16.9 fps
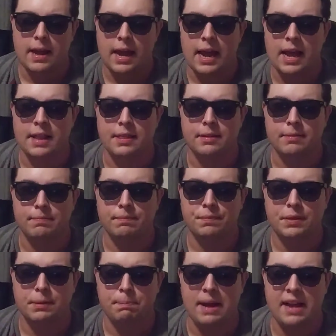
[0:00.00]
And
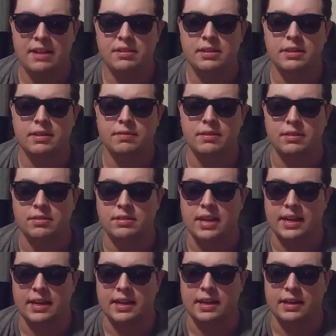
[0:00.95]
the passing of this
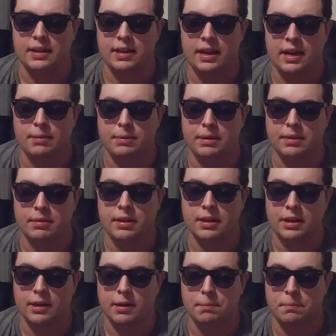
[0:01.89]
decade had me
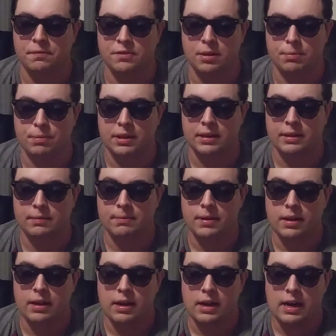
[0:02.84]
thinking of something
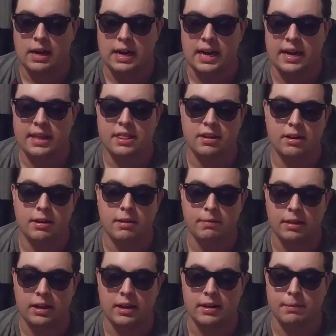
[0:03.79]
I thought
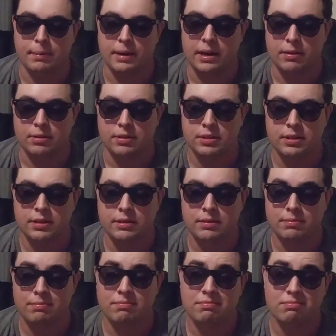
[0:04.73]
a lot about.
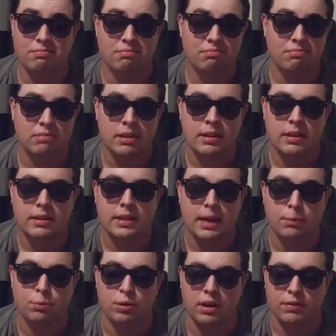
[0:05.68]

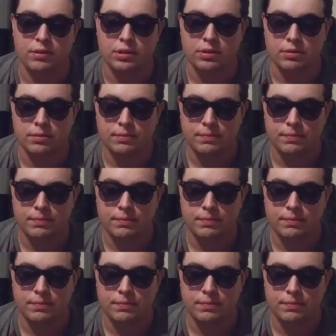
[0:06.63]
Time travel.